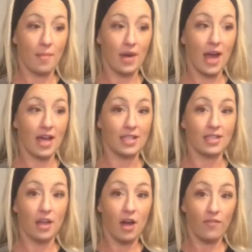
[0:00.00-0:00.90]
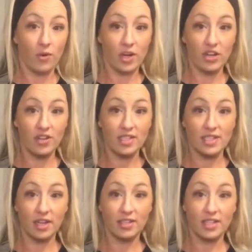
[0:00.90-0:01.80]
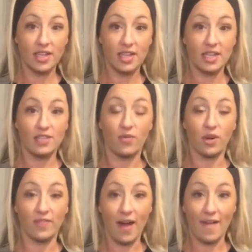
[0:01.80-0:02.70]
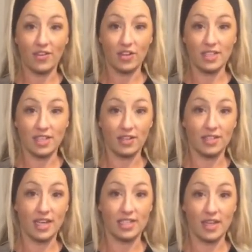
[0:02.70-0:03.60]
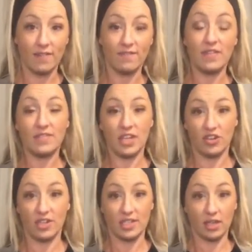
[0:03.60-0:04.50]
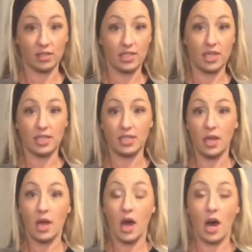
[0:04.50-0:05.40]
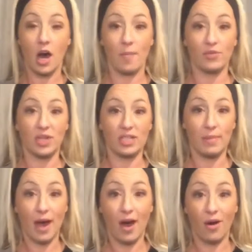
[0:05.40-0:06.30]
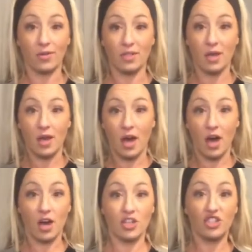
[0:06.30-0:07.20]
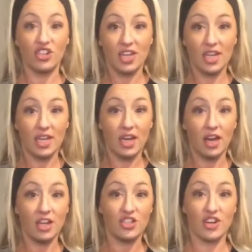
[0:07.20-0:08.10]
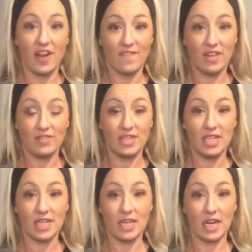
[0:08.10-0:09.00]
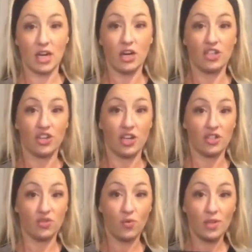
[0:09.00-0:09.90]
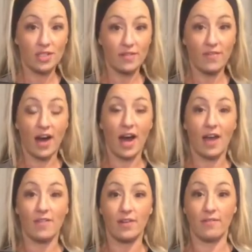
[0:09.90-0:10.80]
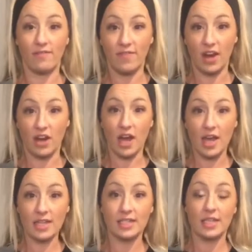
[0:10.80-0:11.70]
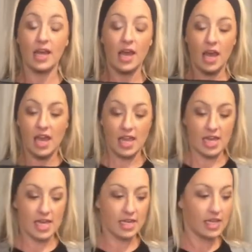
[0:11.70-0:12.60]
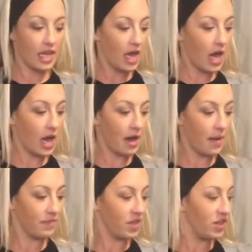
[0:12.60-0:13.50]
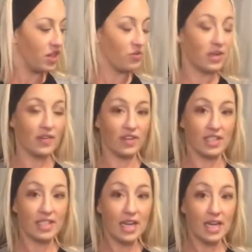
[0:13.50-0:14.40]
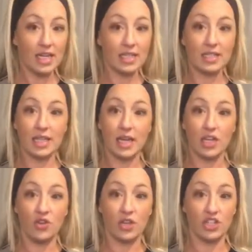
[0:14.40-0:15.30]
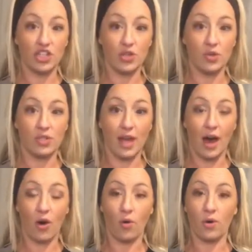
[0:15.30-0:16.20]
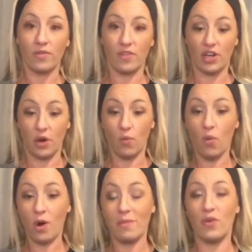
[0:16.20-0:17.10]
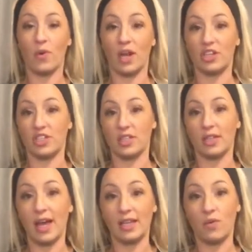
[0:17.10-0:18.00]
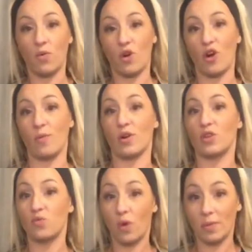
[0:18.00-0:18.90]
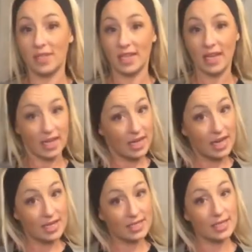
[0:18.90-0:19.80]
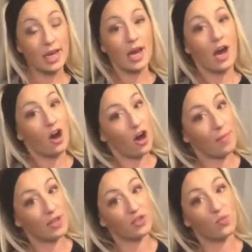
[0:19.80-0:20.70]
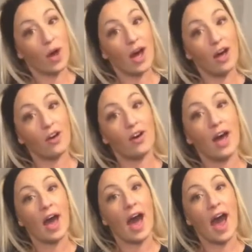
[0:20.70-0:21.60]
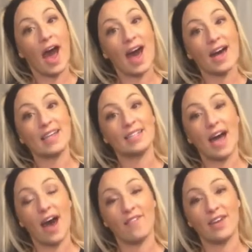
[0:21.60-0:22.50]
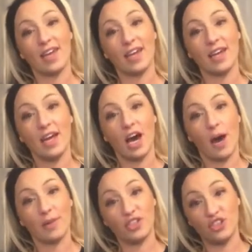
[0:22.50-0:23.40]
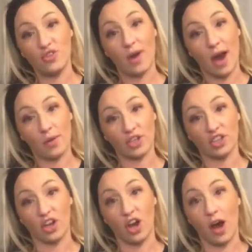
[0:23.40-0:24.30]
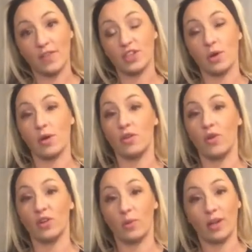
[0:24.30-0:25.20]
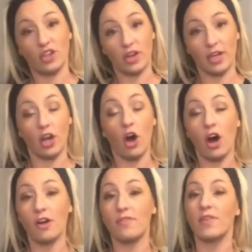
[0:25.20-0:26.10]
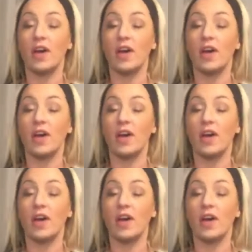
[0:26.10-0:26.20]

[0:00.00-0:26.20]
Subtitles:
It has 4 degrees Celsius, 45 degrees Celsius, and 50 degrees Celsius. So that's about 100, 115, and 125 in Fahrenheit. And the three different settings, you can choose how, you know, warm, if you want it just lightly warm or as warm as it can get, as well as having a 2-hour shut off, so you don't have to worry about turning it off.